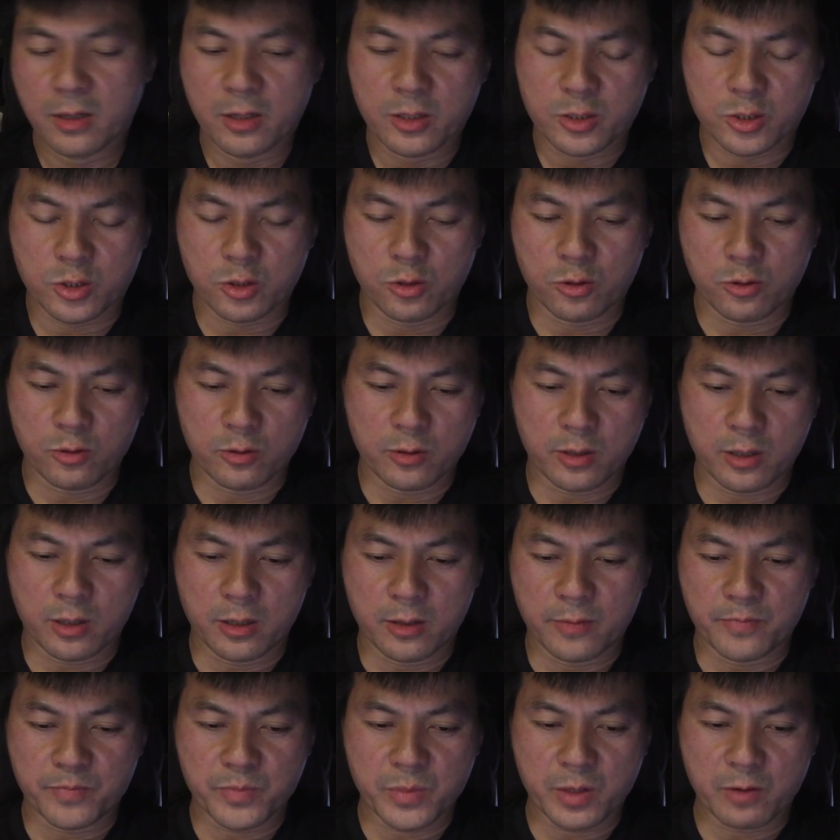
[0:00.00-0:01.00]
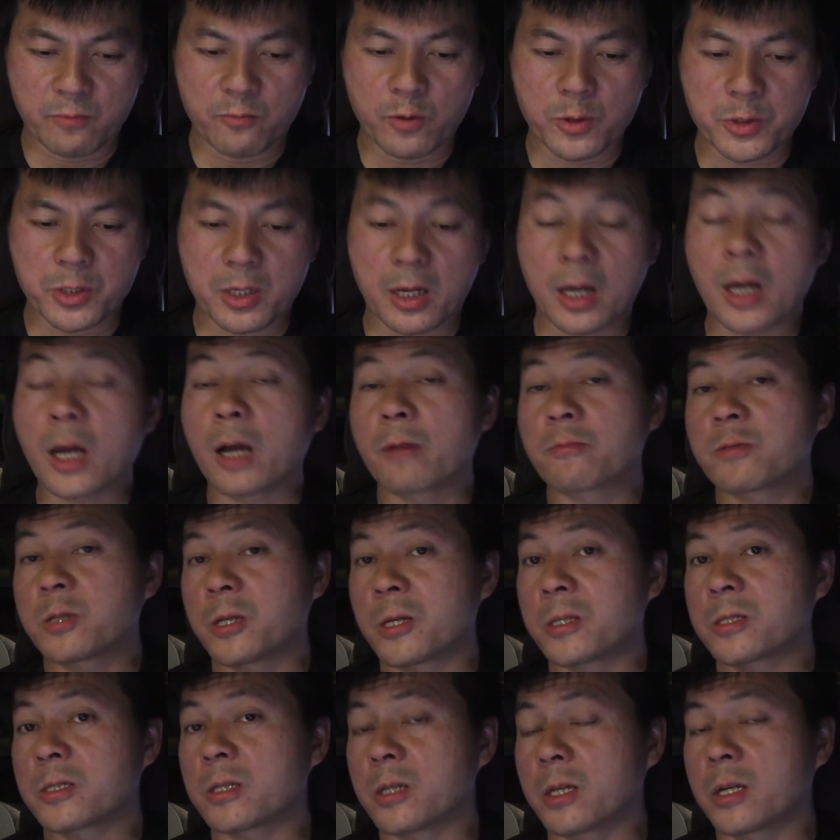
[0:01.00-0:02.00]
So what I have
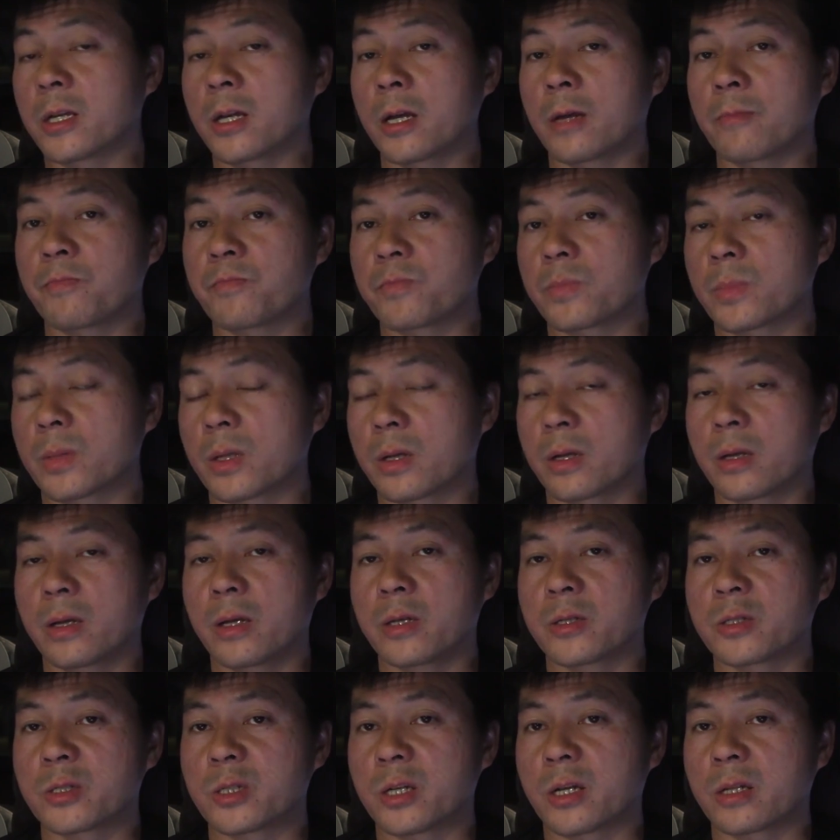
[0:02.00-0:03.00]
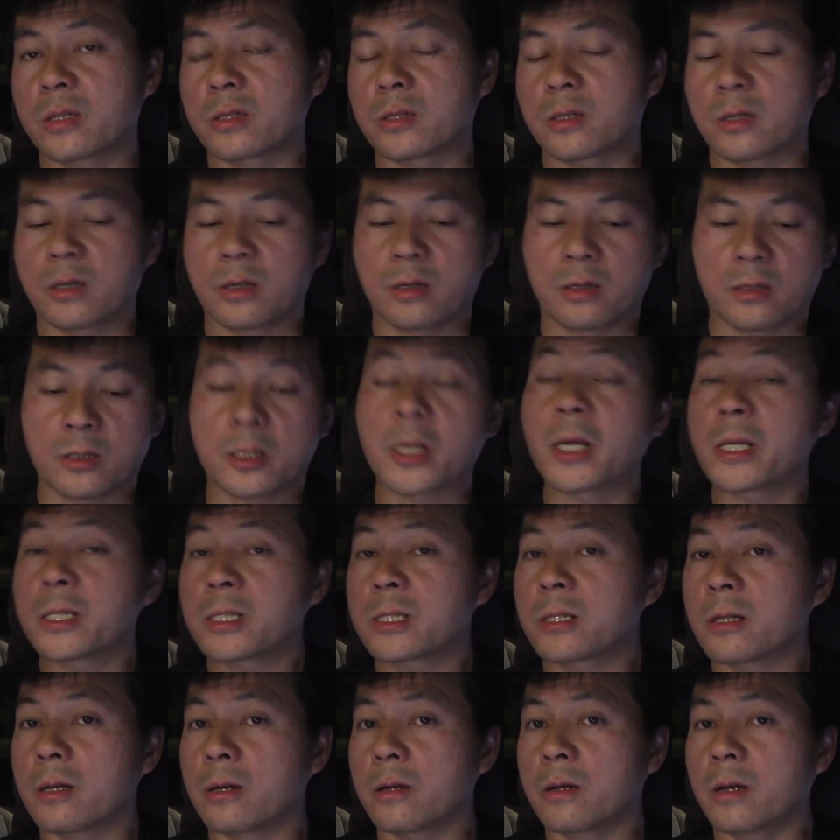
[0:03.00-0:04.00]
tested again is that
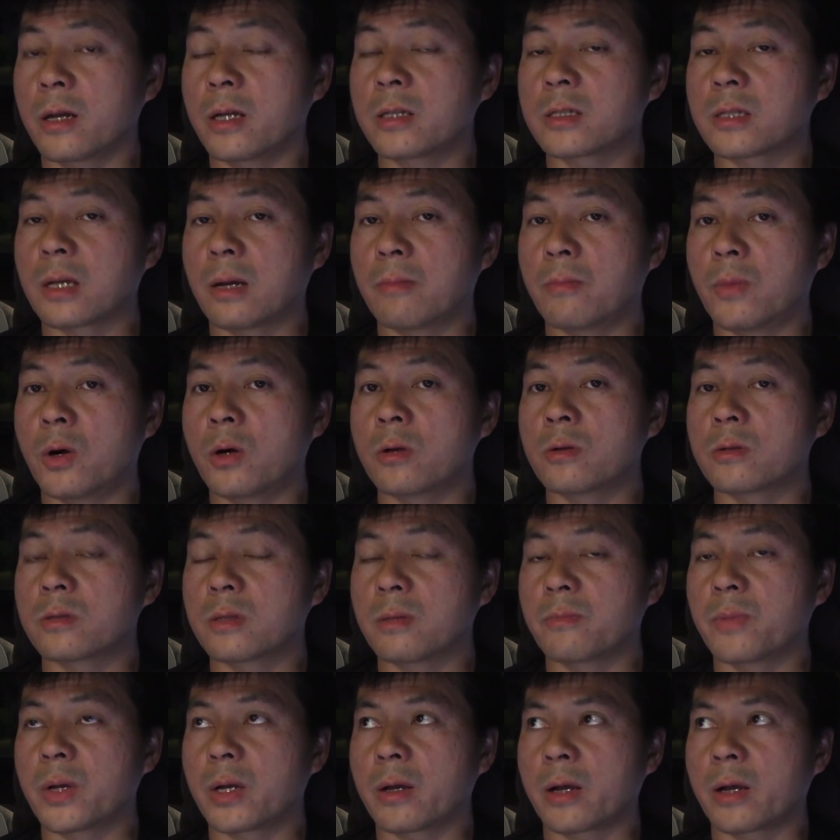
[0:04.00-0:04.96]
Tesla is among